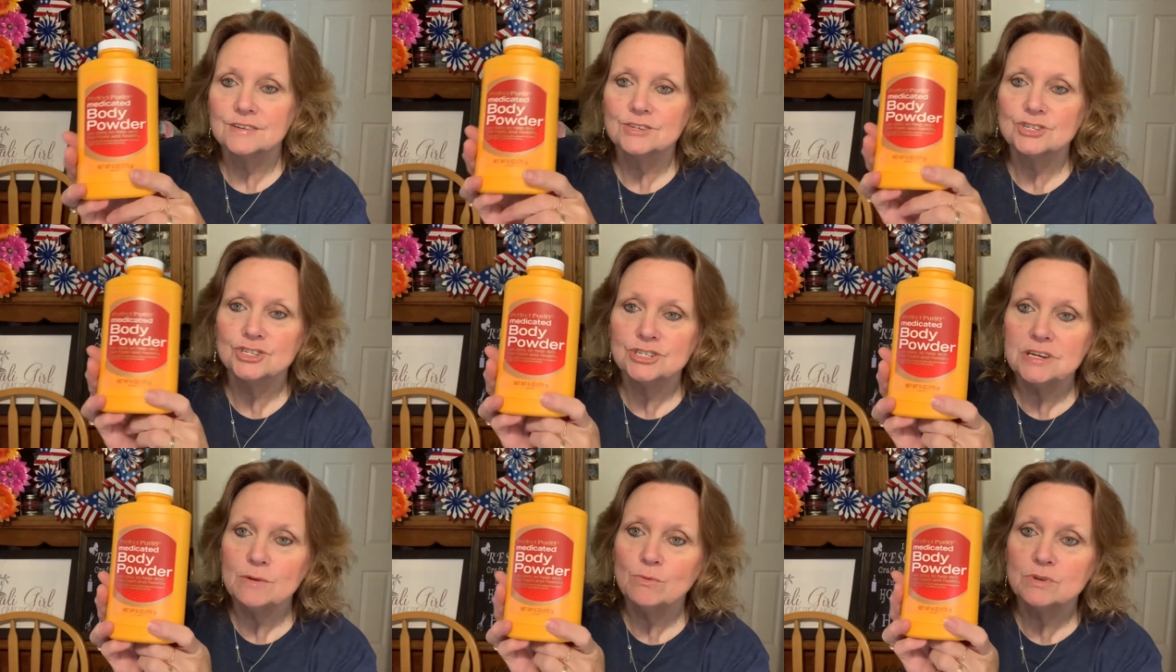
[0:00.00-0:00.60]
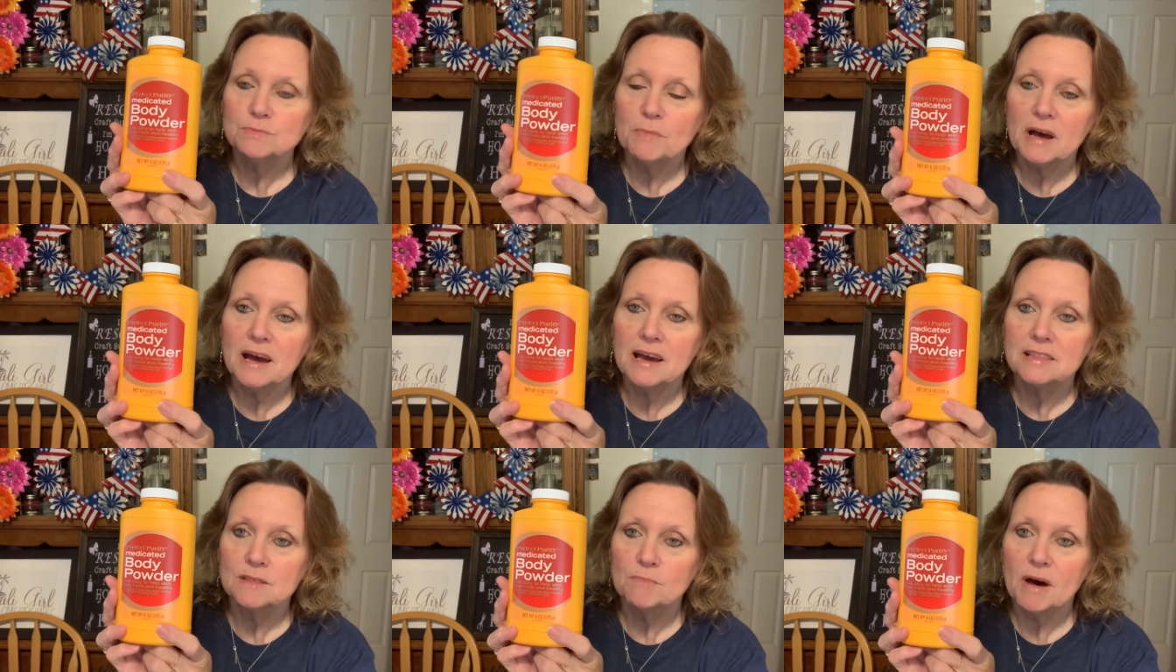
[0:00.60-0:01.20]
she was
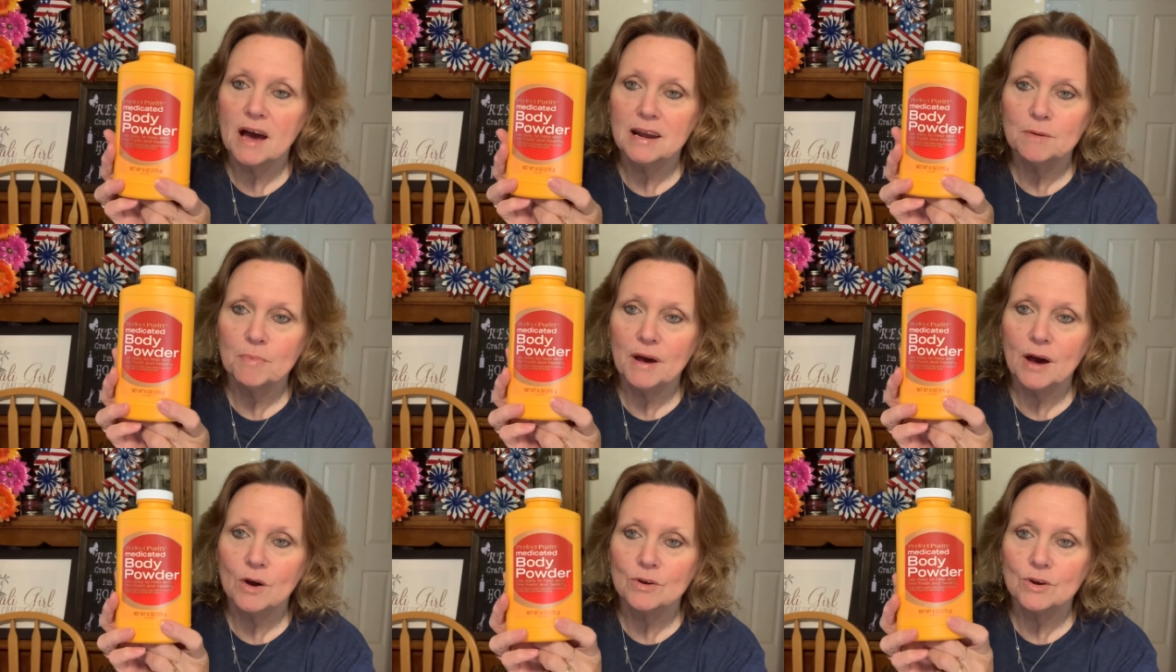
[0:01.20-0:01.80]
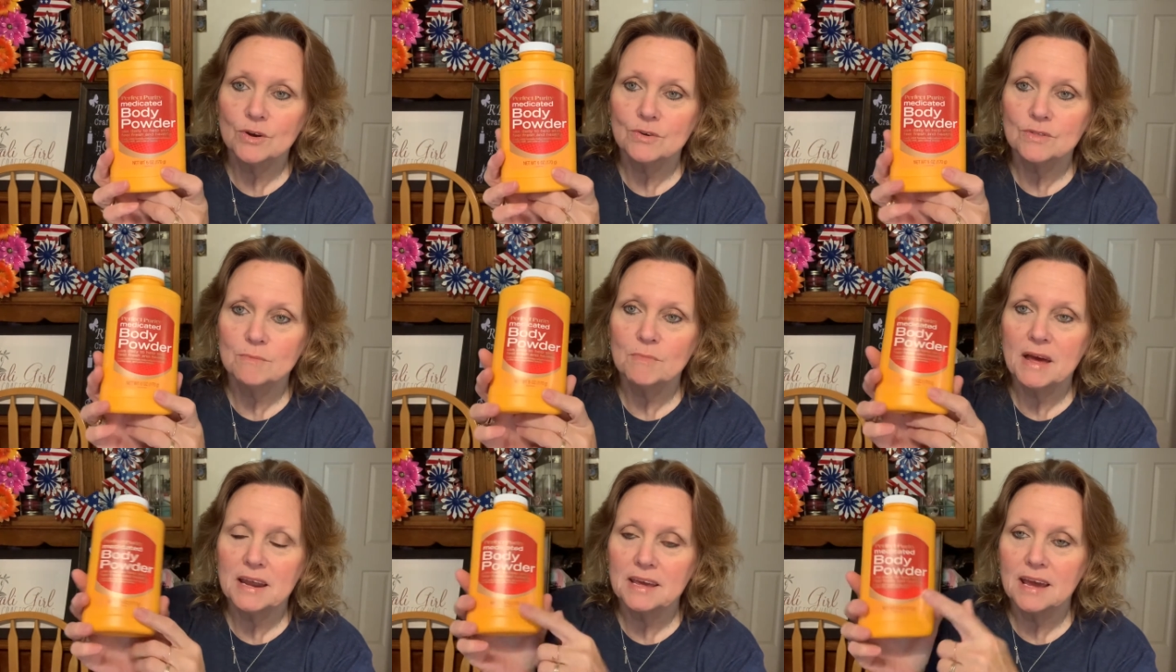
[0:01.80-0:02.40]
buying the body powder, the
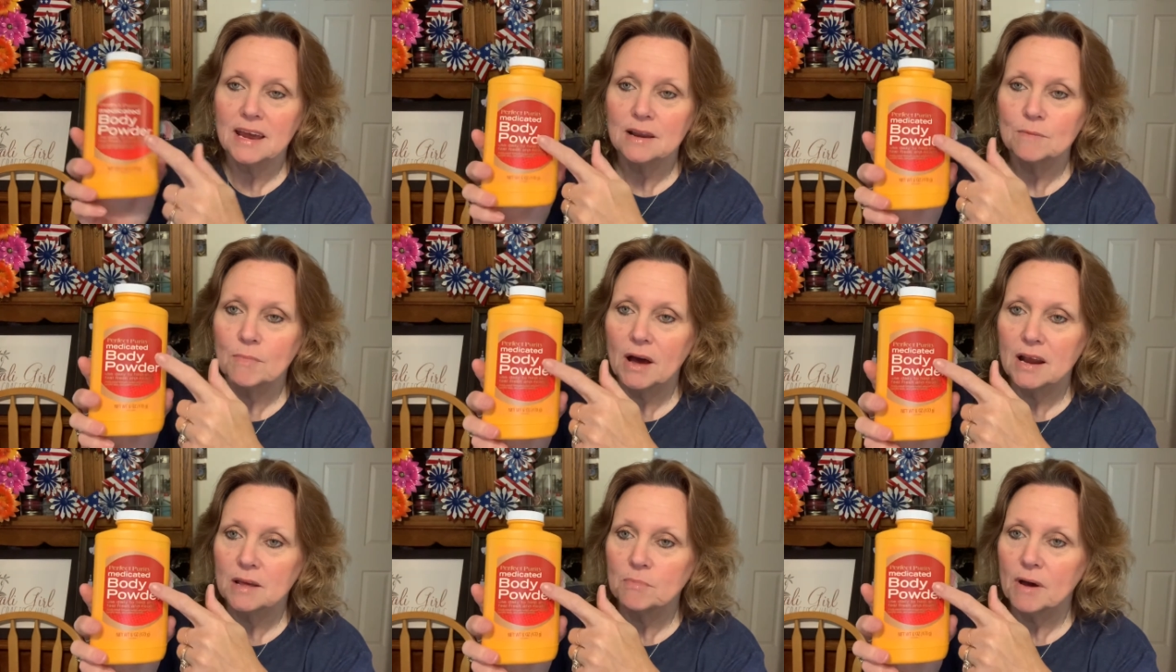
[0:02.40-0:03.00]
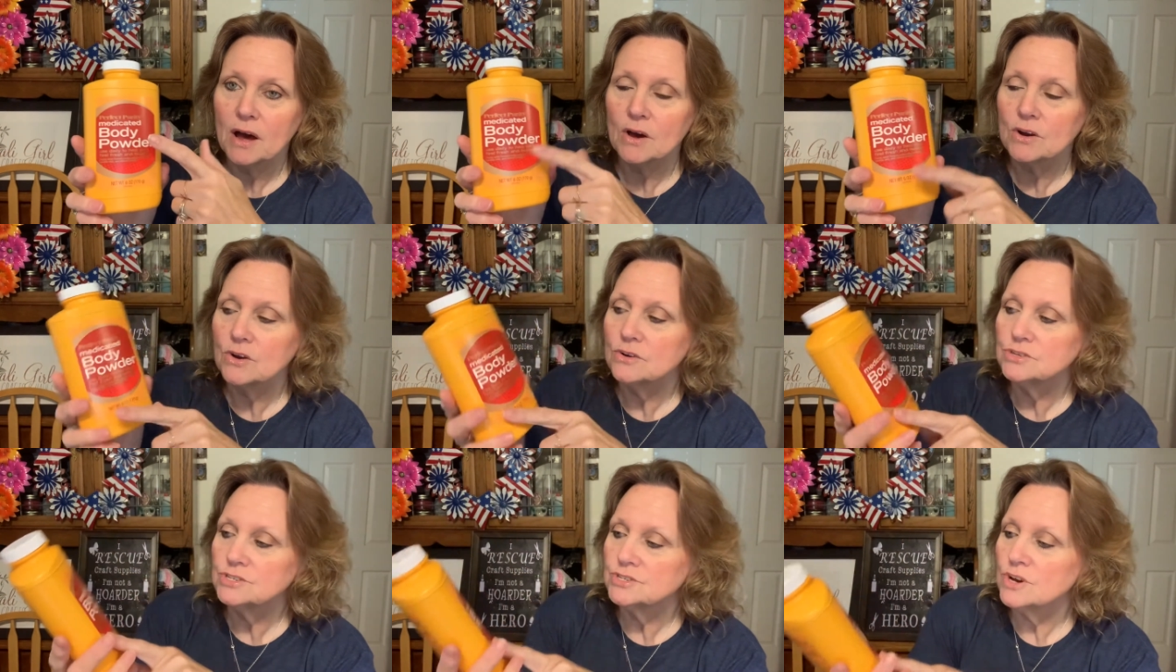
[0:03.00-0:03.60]
medicated body powder,
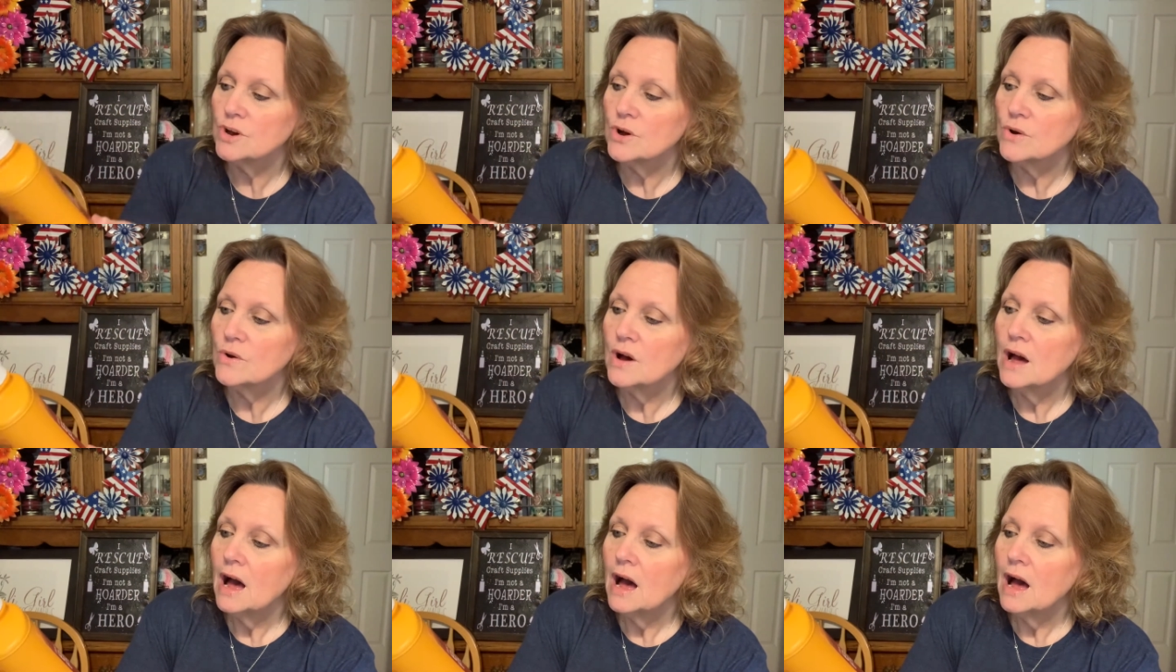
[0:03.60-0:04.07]
so